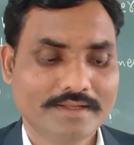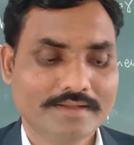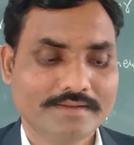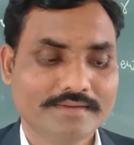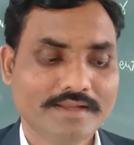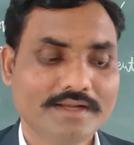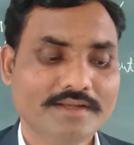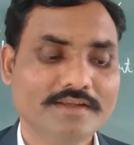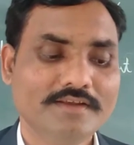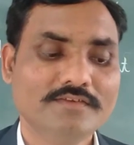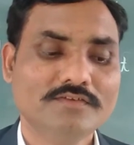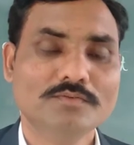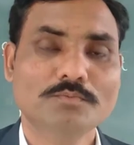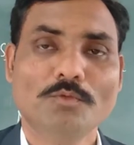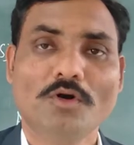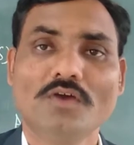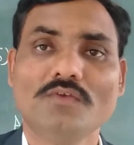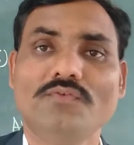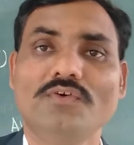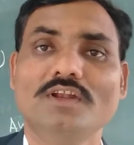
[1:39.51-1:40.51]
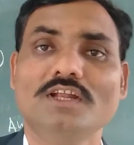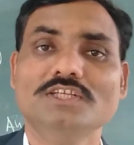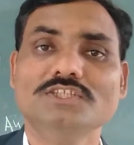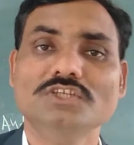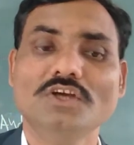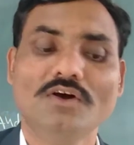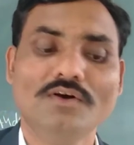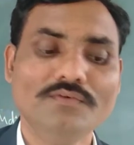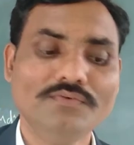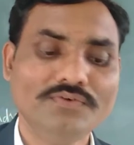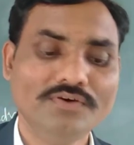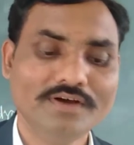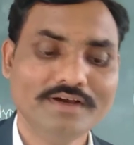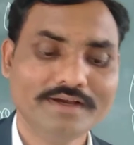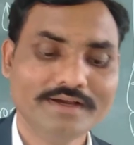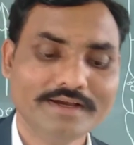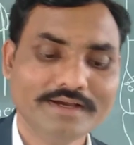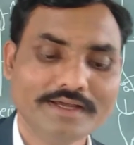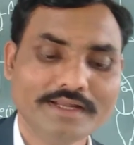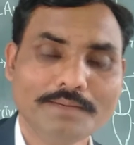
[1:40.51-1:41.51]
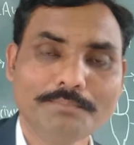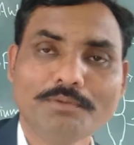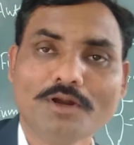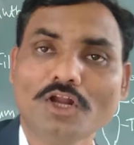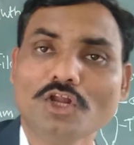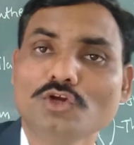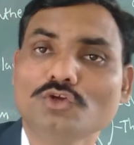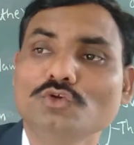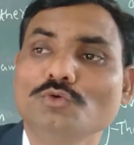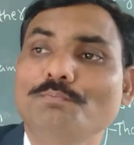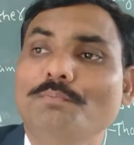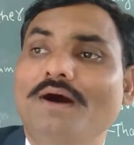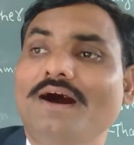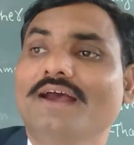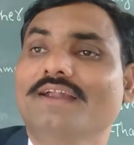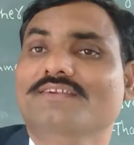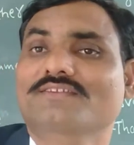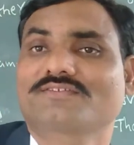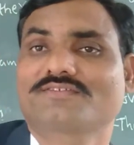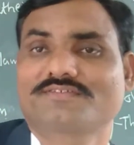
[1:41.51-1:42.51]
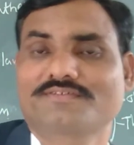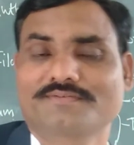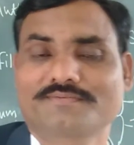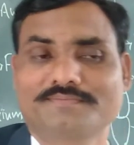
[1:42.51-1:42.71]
that is morphology of reproductive parts.